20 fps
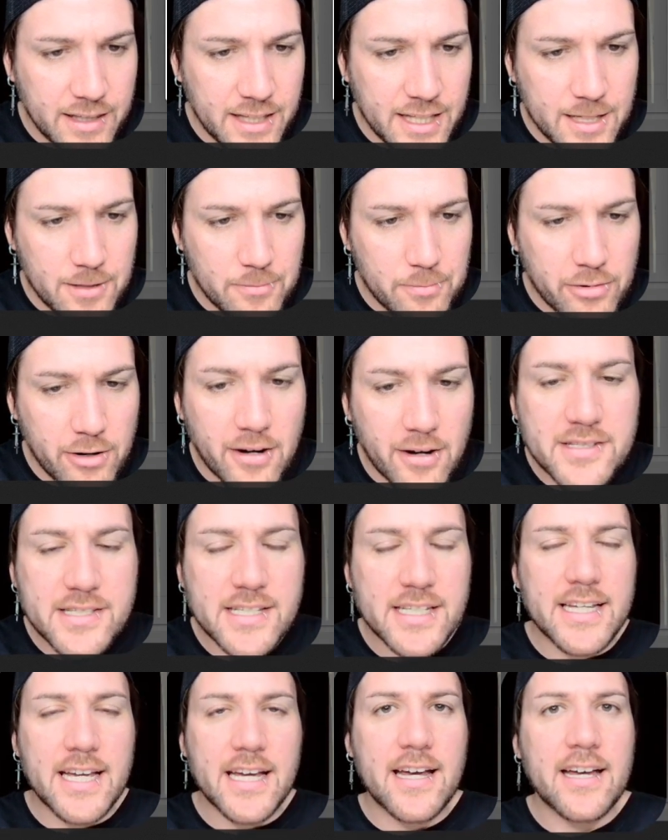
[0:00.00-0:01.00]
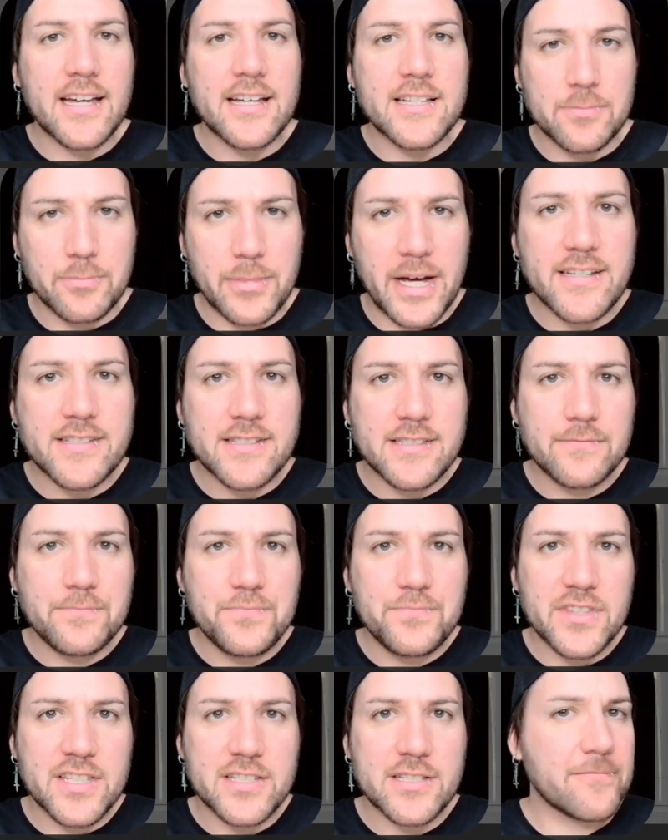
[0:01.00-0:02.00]
the proxy is based in.
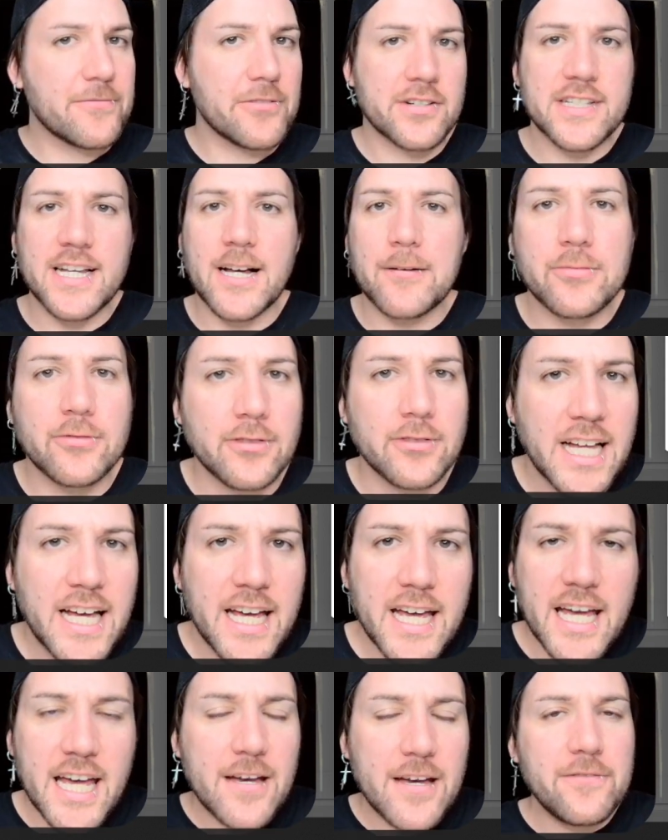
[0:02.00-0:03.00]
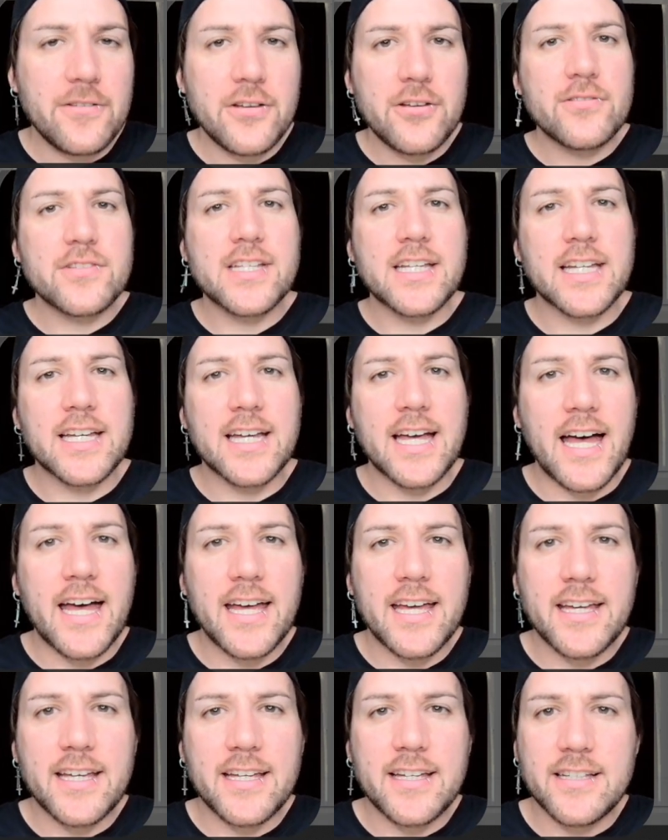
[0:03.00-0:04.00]
So for example, if you're using
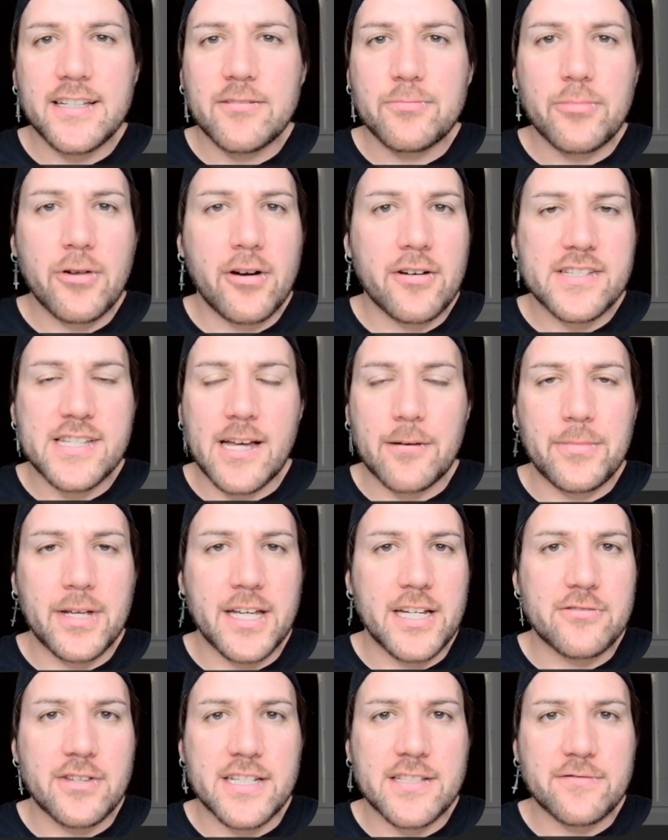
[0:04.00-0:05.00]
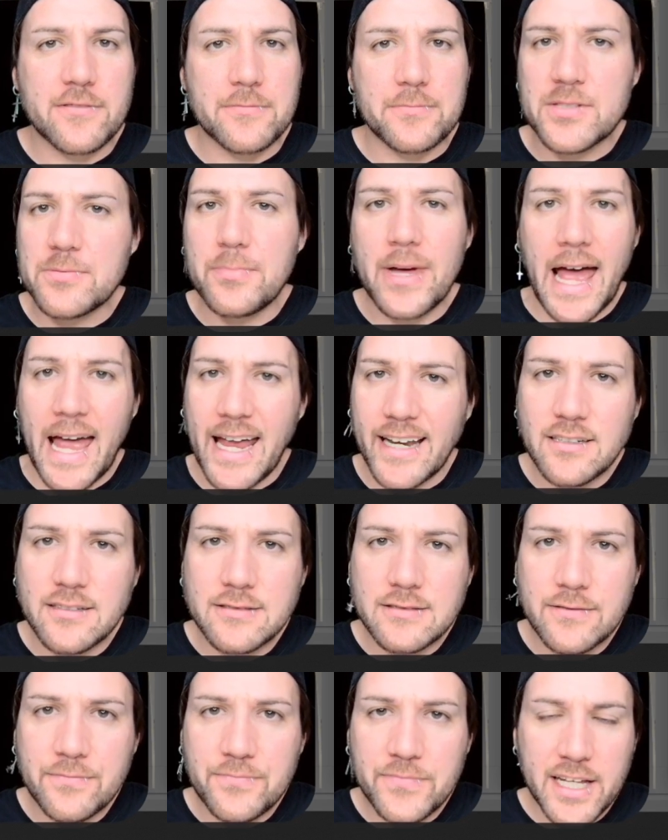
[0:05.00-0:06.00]
a proxy IP address from Spain,
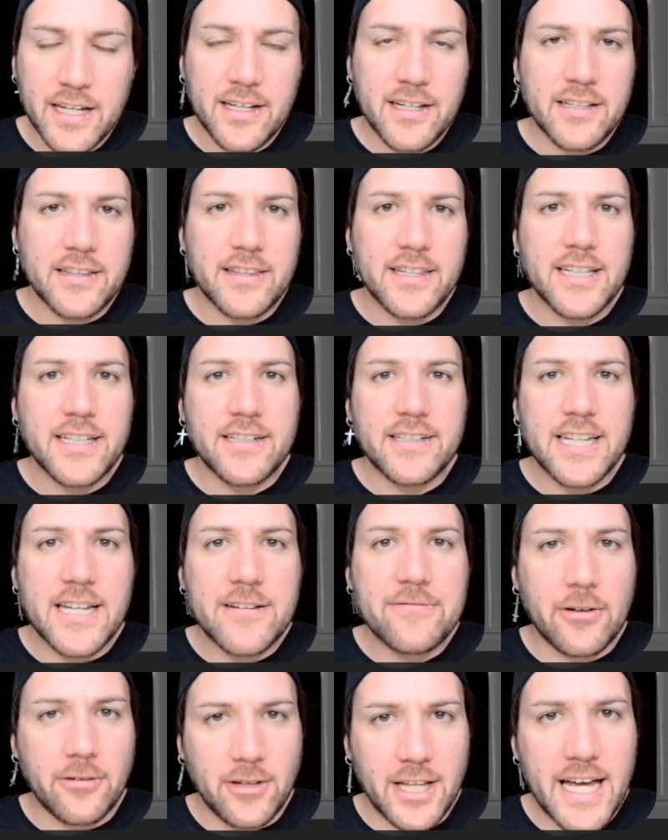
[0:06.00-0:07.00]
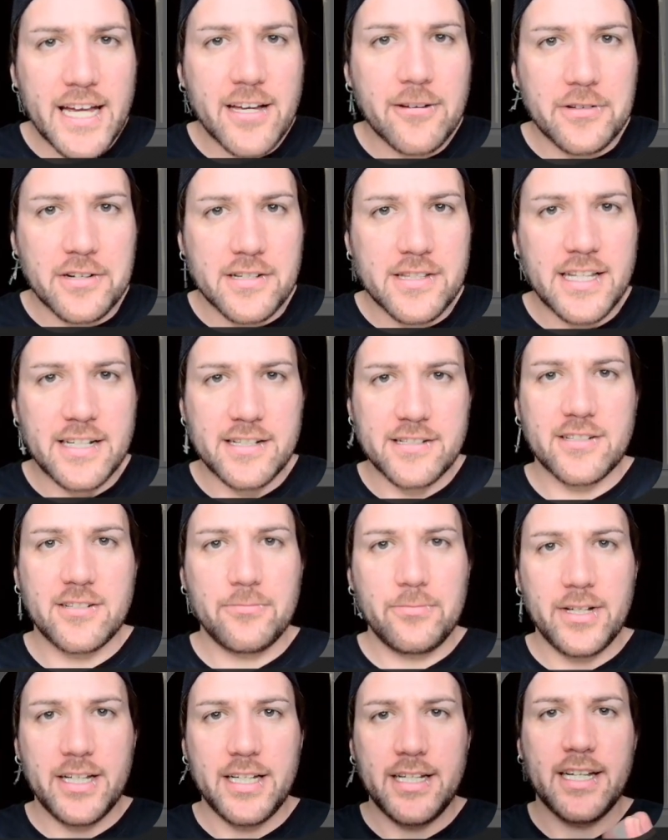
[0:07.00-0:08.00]
the default language that is
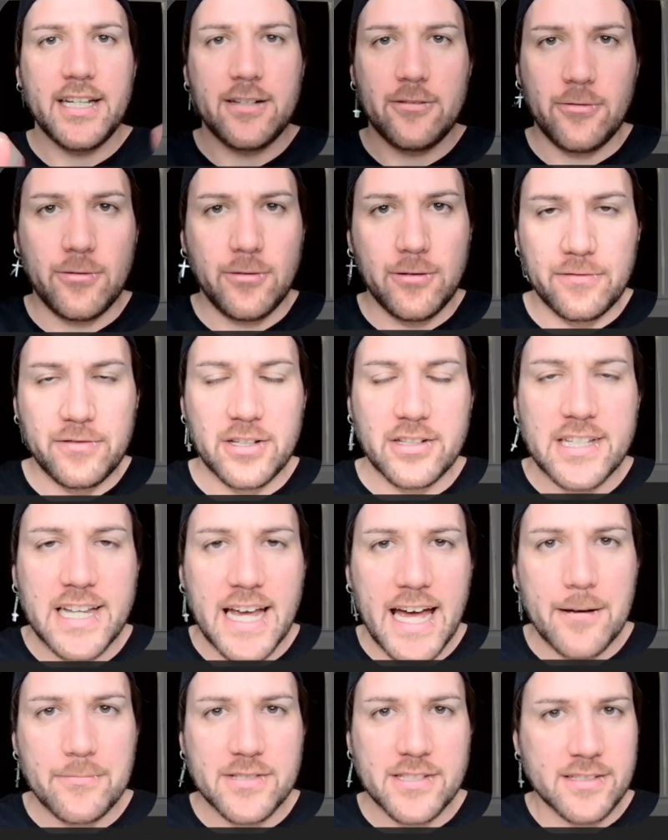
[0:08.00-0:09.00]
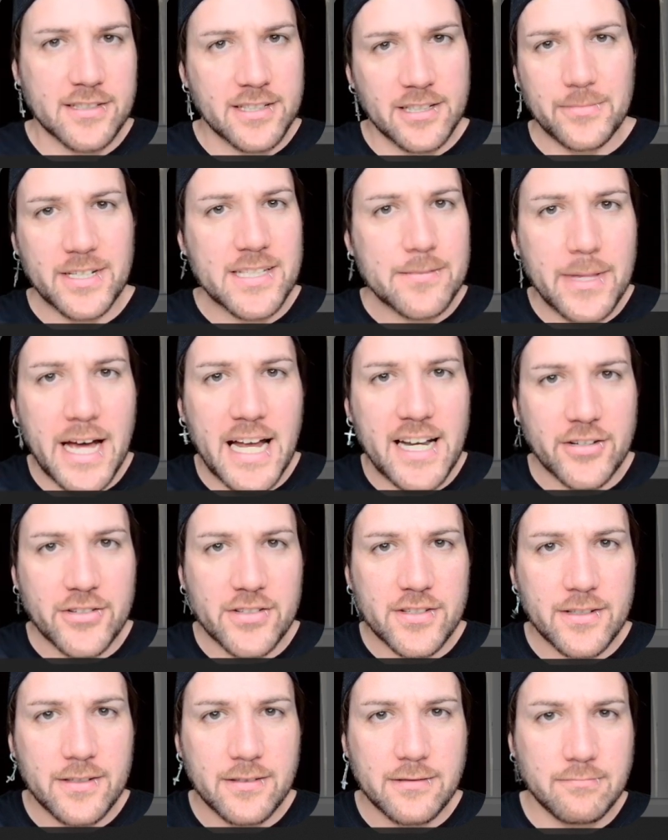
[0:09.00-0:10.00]
going to be in all of your tabs is going to be
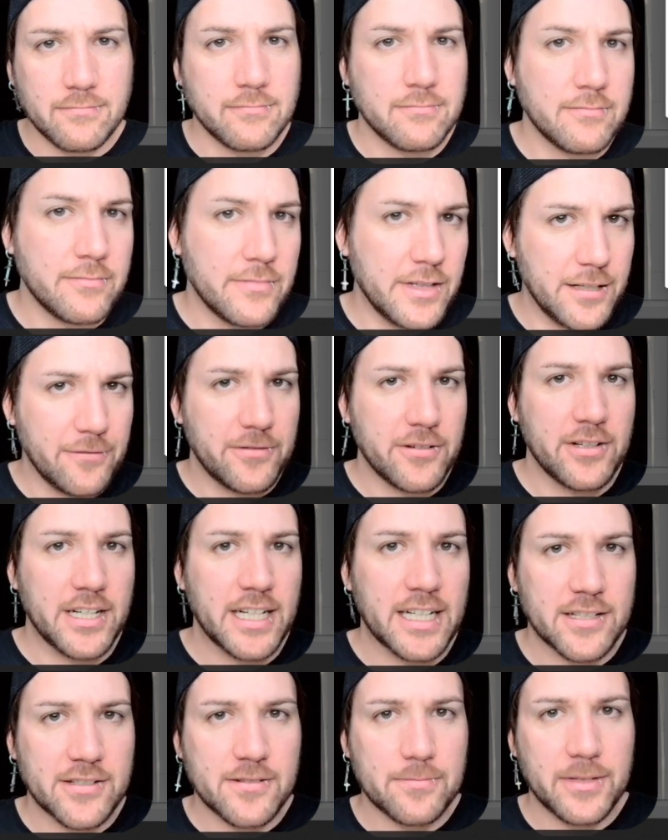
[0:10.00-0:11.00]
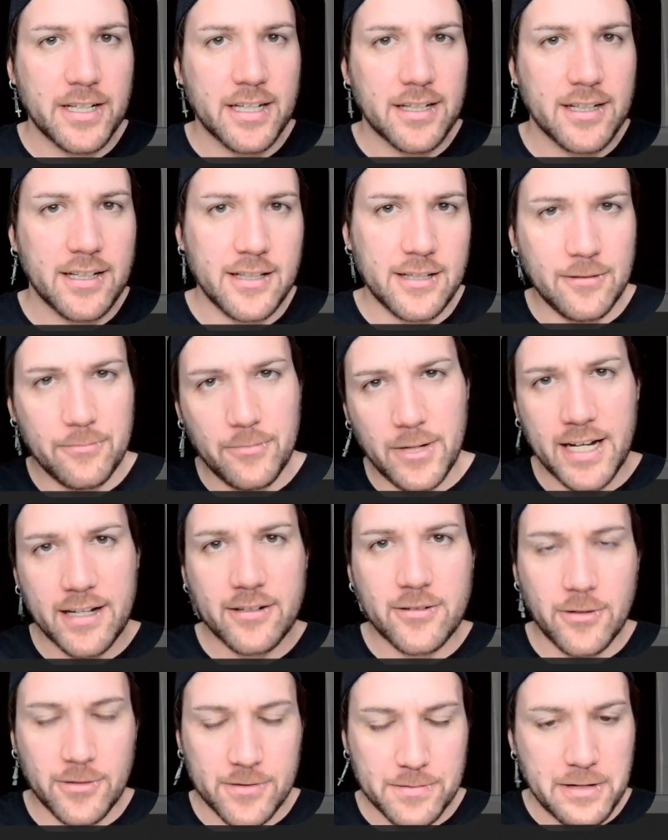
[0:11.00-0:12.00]
Spanish. And if you're an English speaker, that might
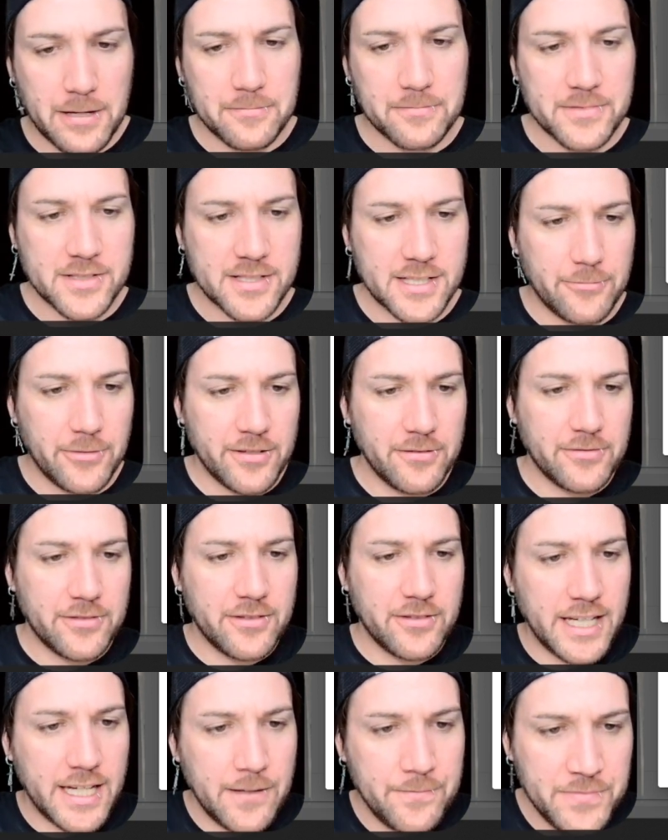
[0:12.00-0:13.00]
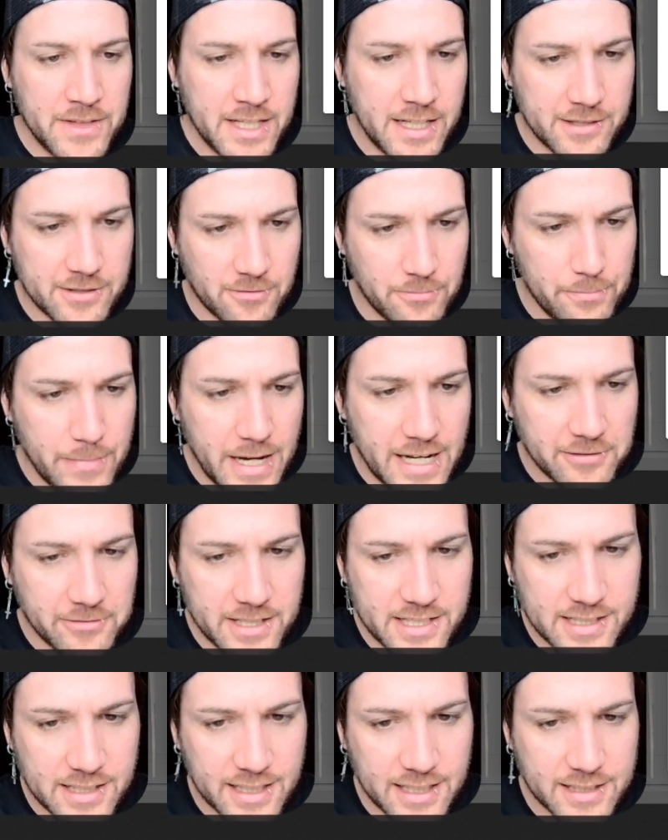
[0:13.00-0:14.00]
cause problems. So what you'll do here is you'll
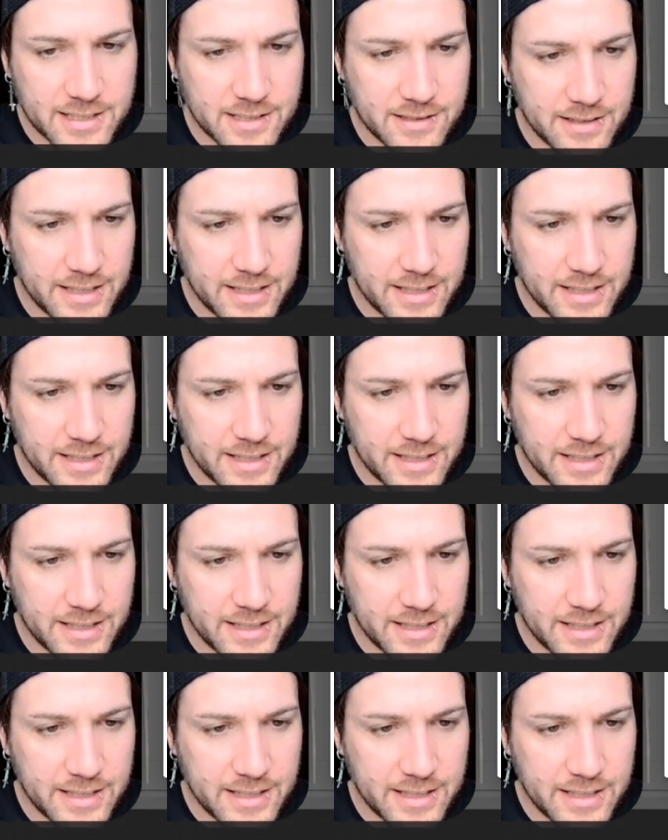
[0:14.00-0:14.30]
manually select